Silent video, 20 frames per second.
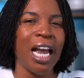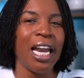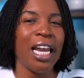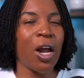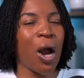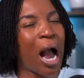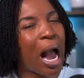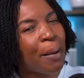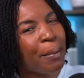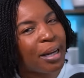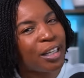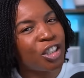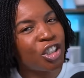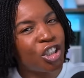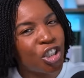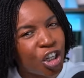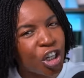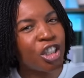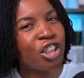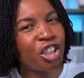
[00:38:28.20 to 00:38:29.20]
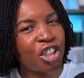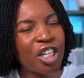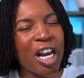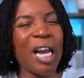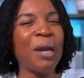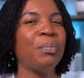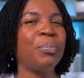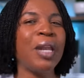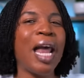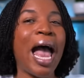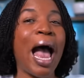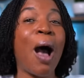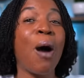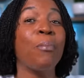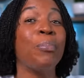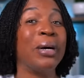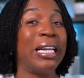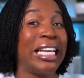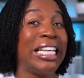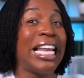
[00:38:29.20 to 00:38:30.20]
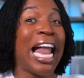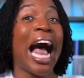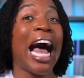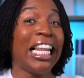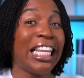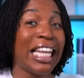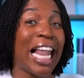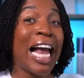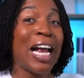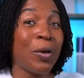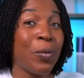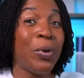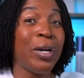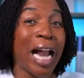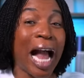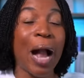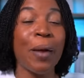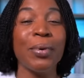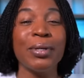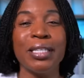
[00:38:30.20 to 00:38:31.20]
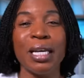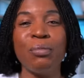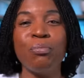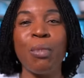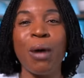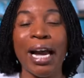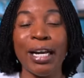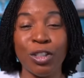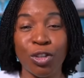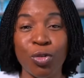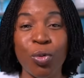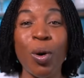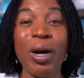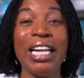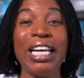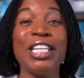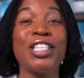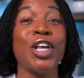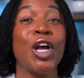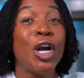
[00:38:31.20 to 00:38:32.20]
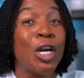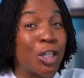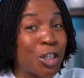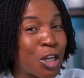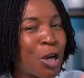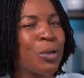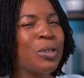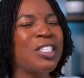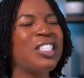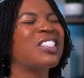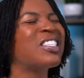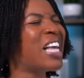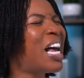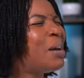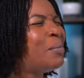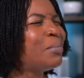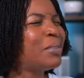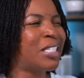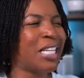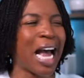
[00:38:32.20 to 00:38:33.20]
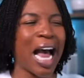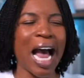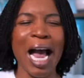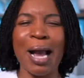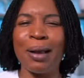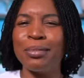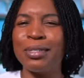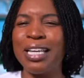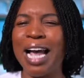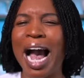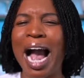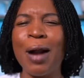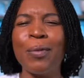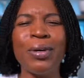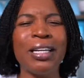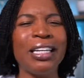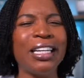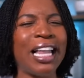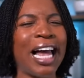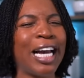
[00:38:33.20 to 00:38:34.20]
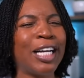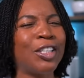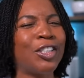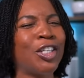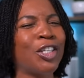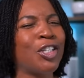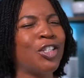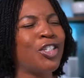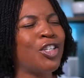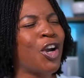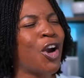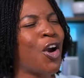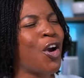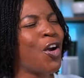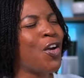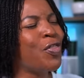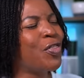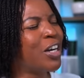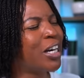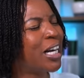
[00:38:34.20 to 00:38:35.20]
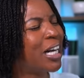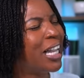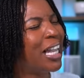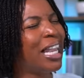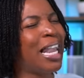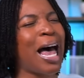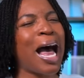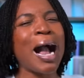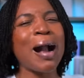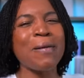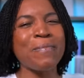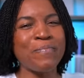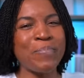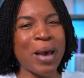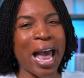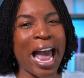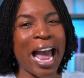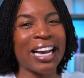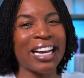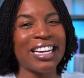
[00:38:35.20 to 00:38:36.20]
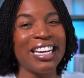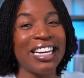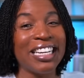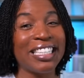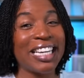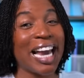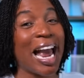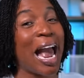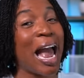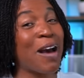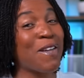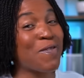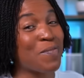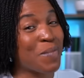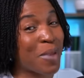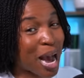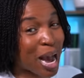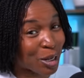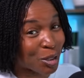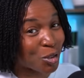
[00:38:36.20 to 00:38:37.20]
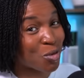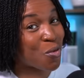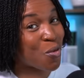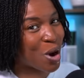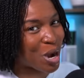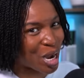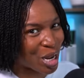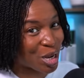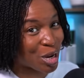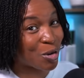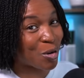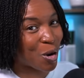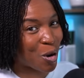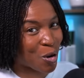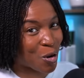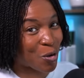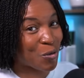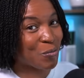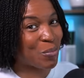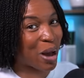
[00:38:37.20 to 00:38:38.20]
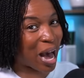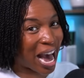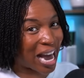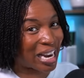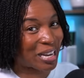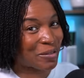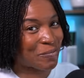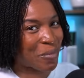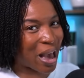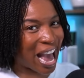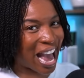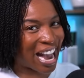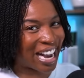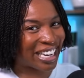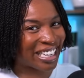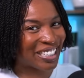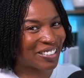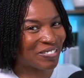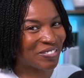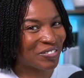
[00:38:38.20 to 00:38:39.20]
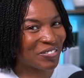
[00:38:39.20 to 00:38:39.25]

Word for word: Now I'm in good shape now, but not like when I was in my 20s. So sometimes I would like to turn the clock back to have my 20 year old body back.